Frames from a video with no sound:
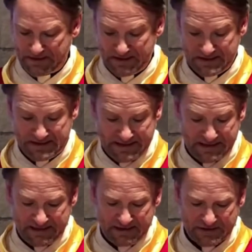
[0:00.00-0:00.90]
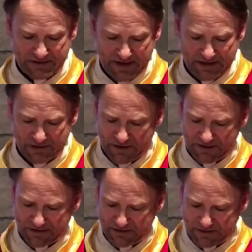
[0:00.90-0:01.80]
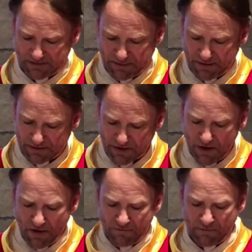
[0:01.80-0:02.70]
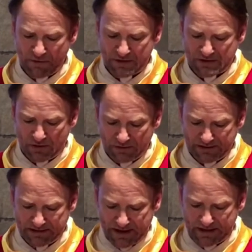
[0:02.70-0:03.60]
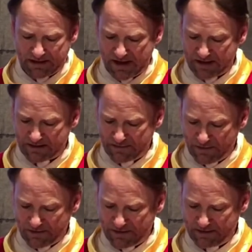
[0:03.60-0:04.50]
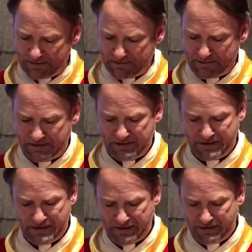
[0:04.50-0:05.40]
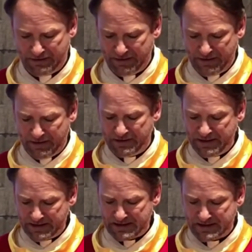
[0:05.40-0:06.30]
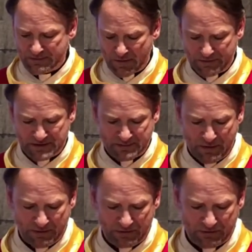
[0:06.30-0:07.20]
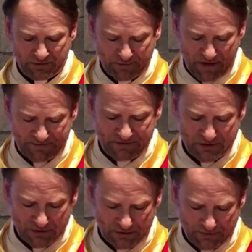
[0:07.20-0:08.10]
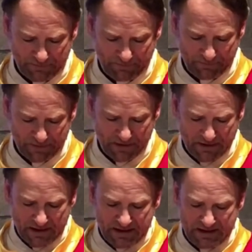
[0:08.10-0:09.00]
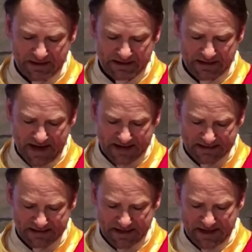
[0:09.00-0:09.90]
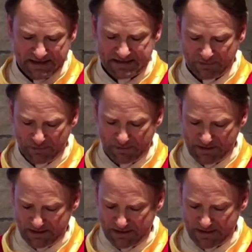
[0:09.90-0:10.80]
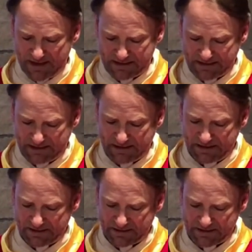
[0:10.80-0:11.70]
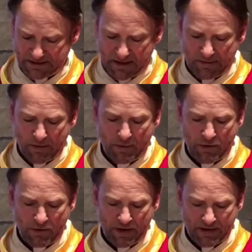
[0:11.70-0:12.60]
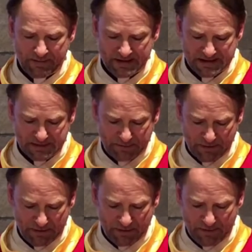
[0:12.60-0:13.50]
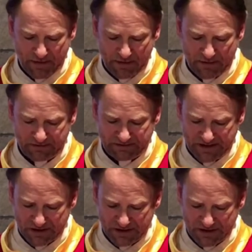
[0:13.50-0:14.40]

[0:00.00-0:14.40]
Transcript: Indeed, these are not drunk as you suppose, for it is only nine o'clock in the morning. No this is what was spoken through the prophet Joel. In these last days it will be, God declares, that I will pour out my spirit upon all flesh,